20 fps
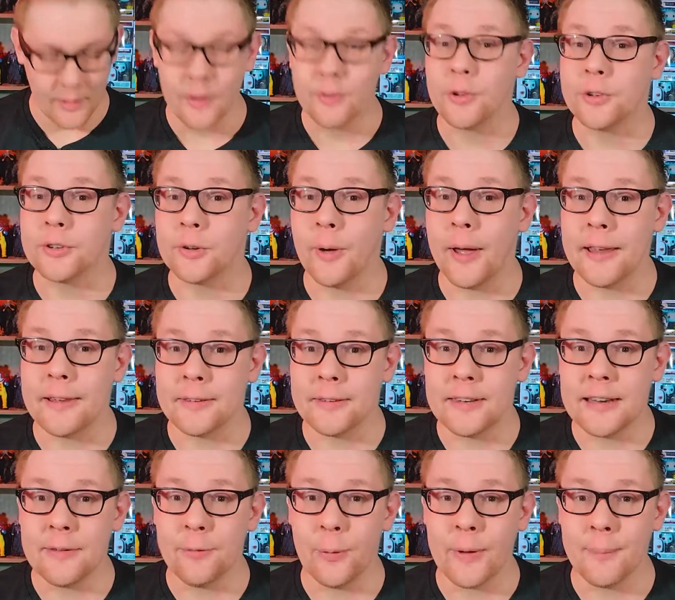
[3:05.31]
So let's go ahead and
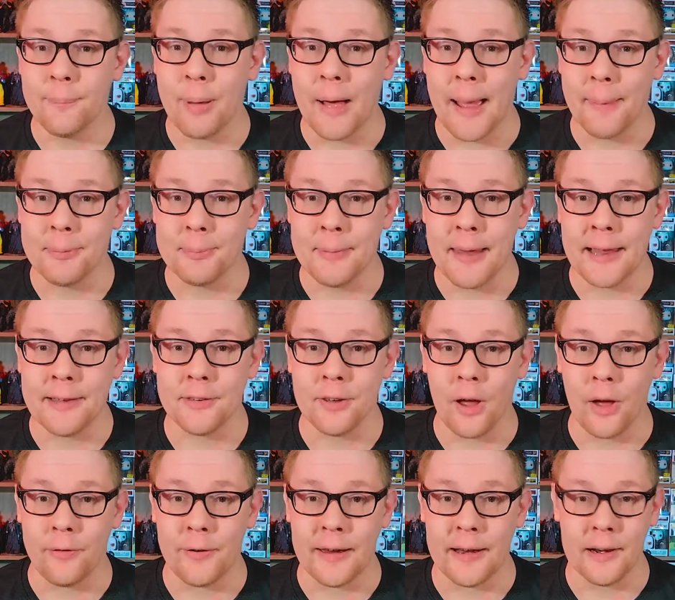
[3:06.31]
see if we can pop some heads
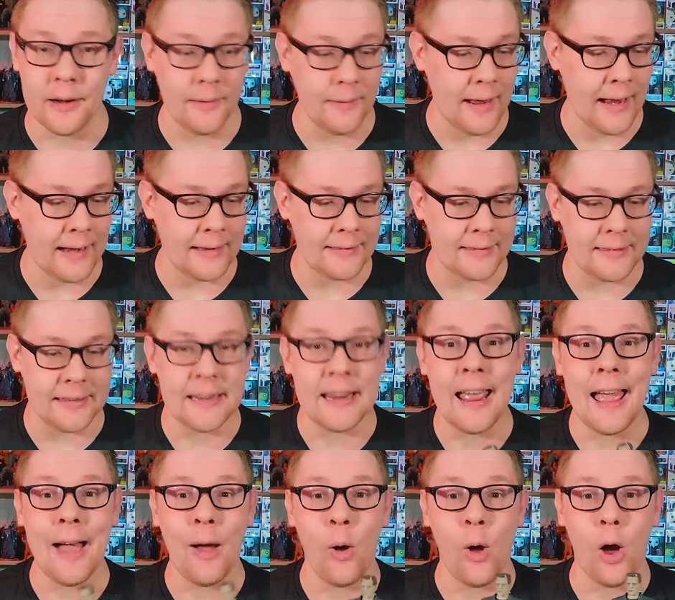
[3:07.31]
off here and see
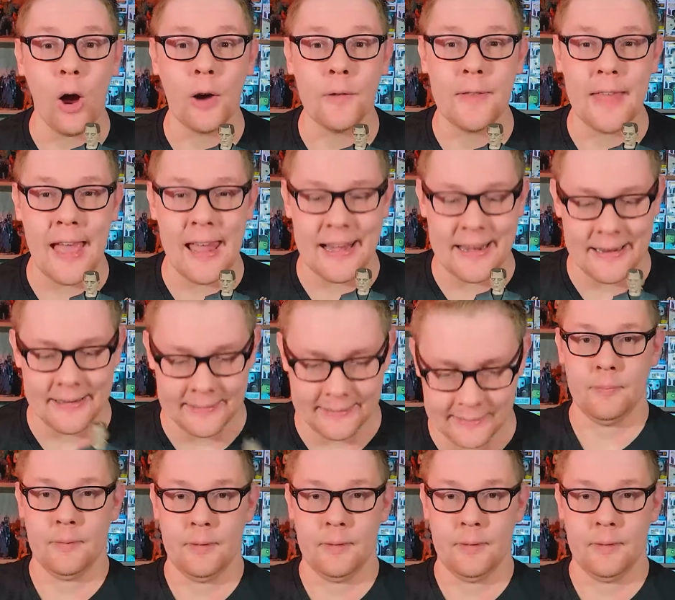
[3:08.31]
how hard that is.